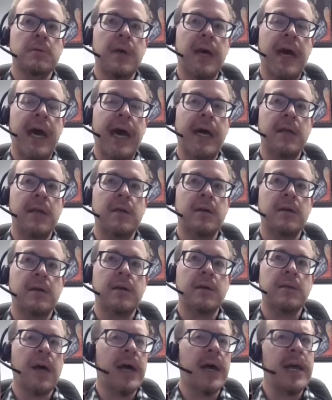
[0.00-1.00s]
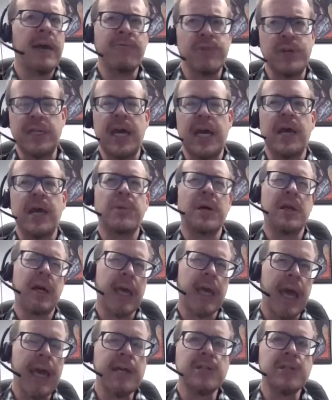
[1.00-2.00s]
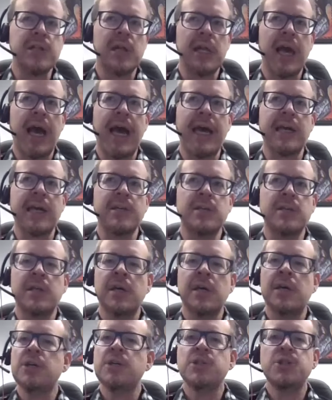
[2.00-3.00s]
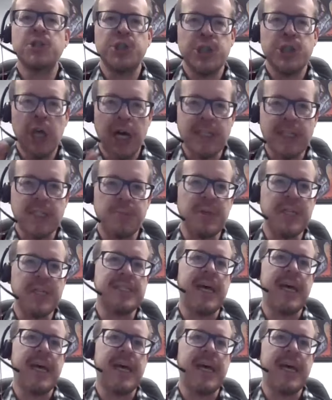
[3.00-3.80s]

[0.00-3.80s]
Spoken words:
had, not every day, but occasionally I can just be